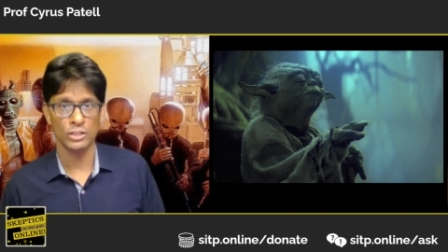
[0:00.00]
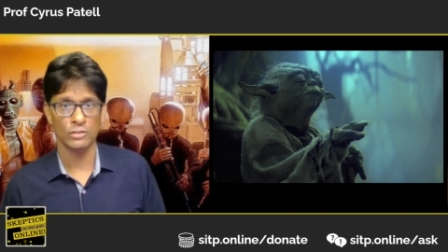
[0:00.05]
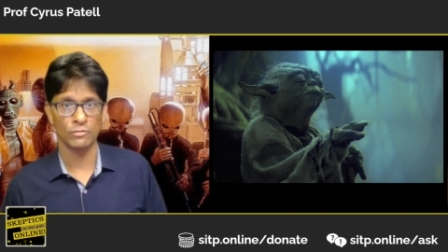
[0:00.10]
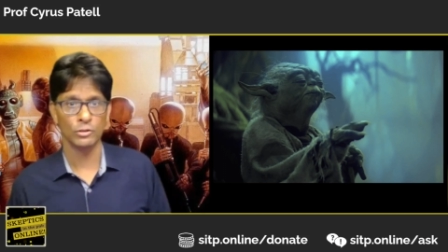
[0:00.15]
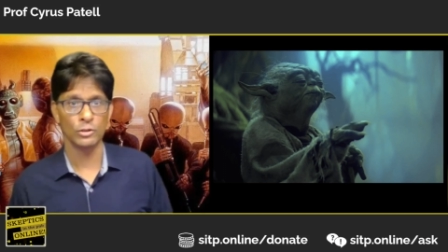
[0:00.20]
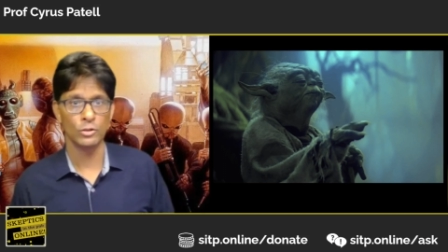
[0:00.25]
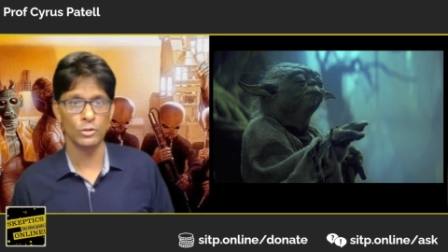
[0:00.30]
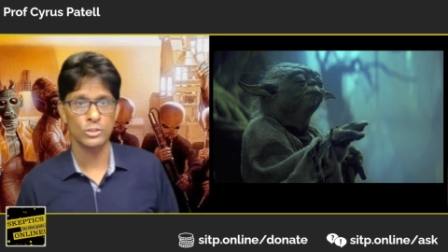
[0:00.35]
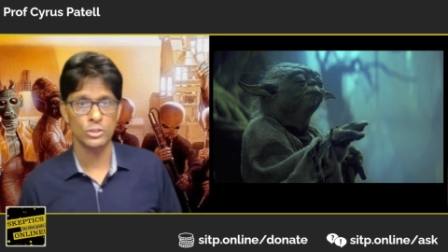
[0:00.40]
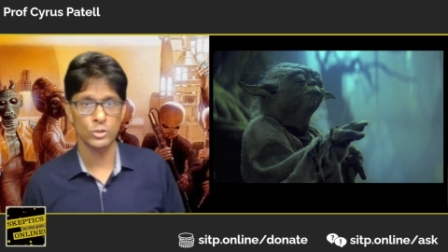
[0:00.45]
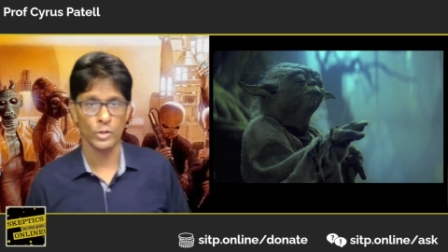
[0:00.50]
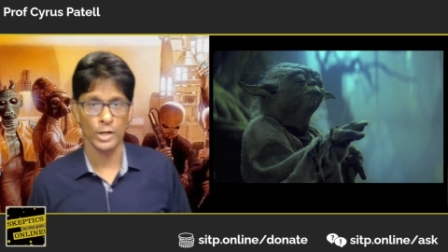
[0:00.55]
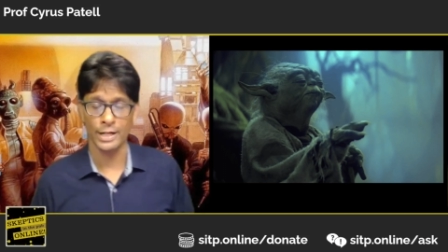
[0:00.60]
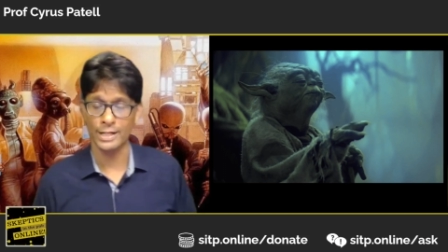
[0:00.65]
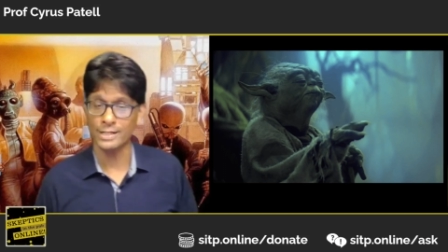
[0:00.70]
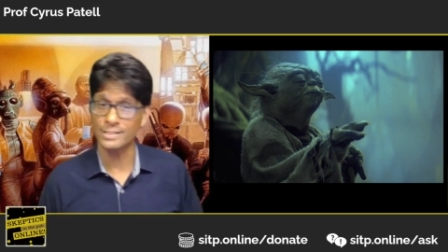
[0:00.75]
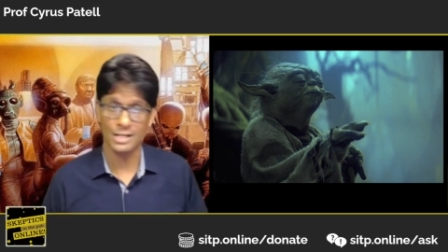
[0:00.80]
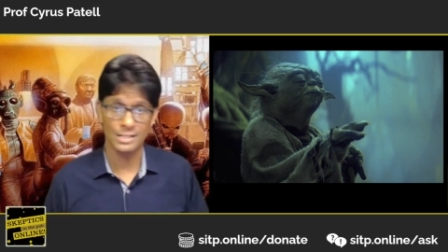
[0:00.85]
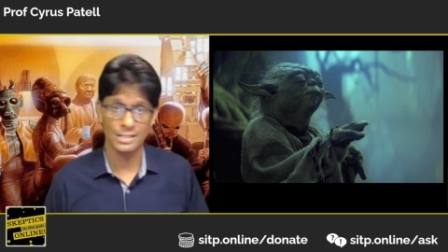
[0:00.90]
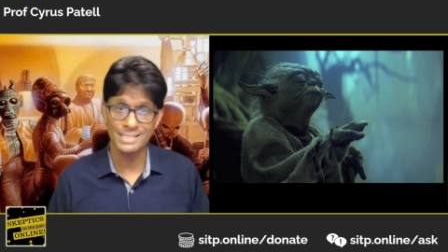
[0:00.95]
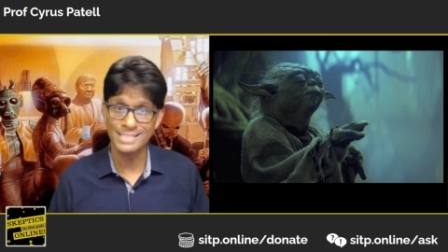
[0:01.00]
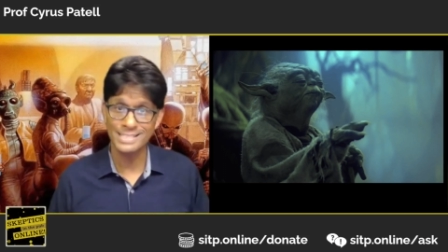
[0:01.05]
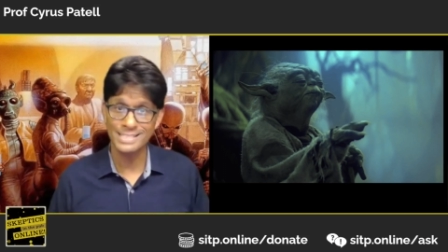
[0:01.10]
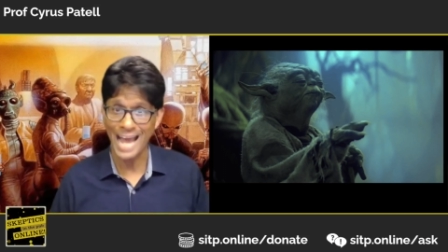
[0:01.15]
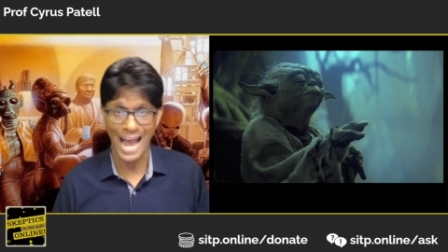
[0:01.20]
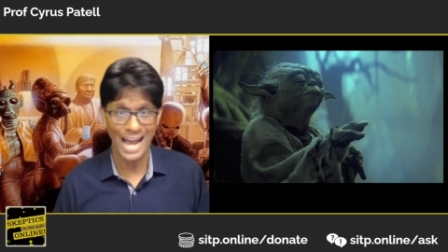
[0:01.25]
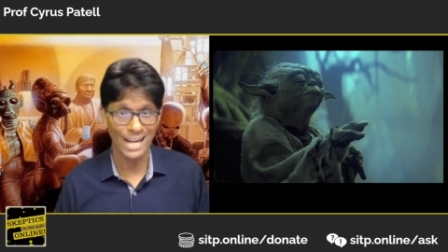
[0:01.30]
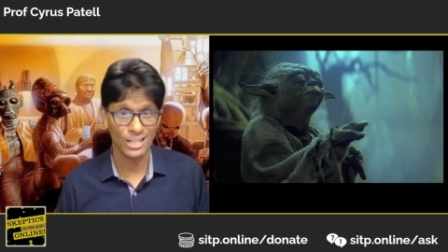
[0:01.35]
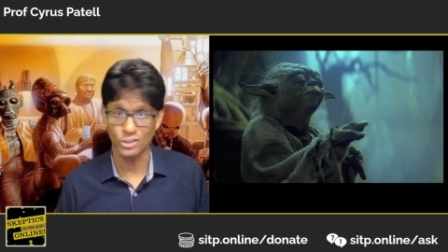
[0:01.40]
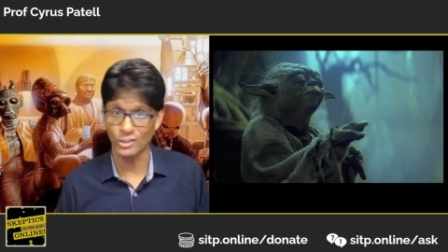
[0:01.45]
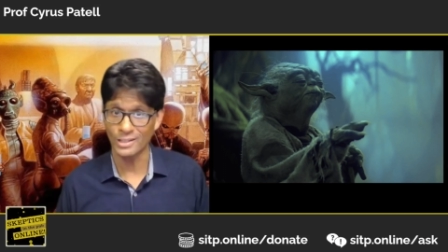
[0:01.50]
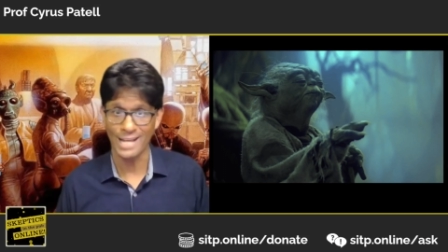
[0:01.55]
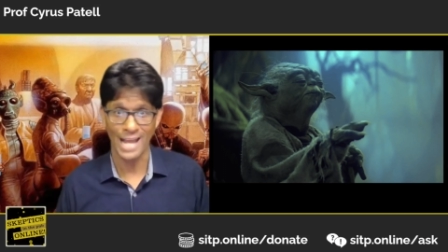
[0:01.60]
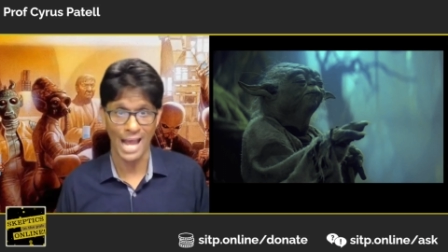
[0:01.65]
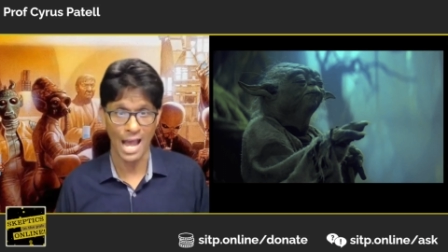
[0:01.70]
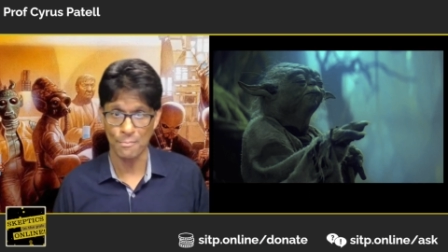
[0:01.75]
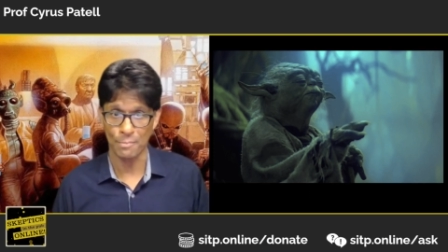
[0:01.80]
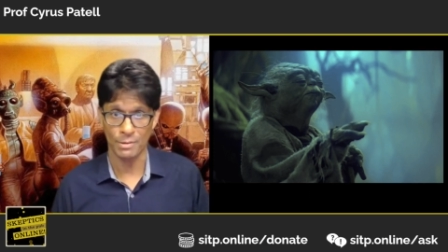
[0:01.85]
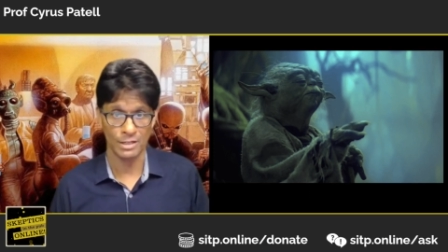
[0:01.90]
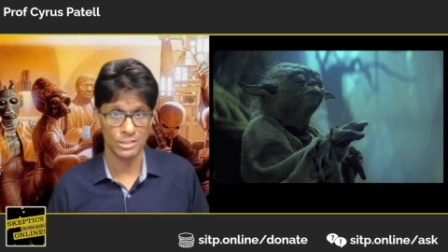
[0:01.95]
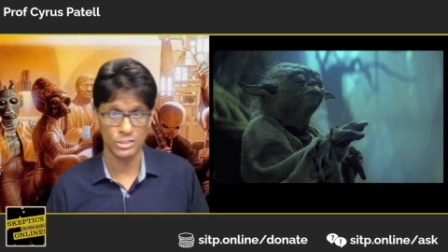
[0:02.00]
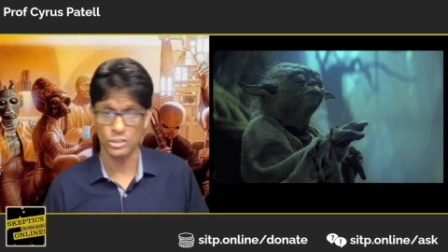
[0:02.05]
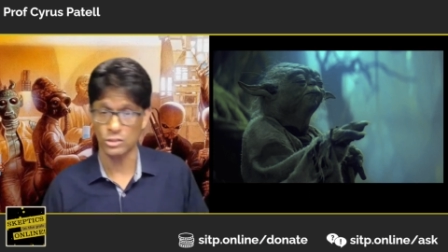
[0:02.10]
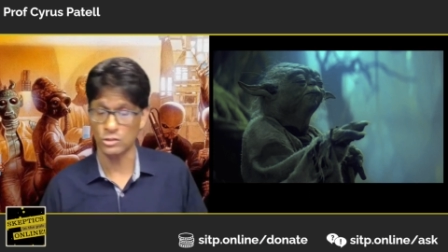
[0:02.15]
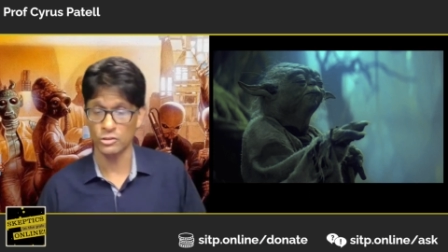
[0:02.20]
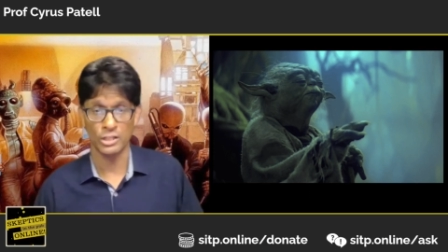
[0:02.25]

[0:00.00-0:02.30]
of Luke's training doesn't actually happen until